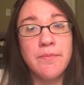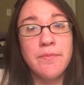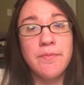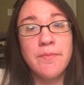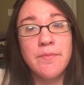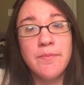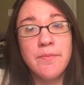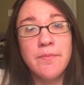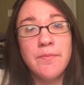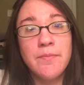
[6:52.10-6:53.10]

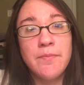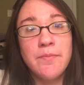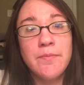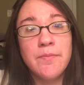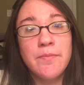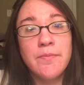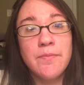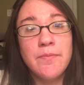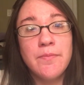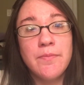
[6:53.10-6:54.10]

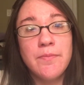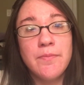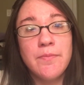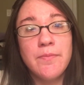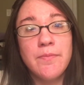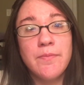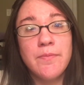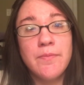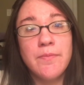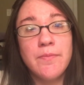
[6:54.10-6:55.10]

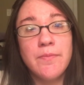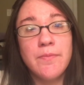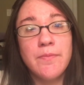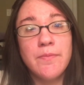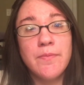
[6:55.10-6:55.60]
Nobody speaks.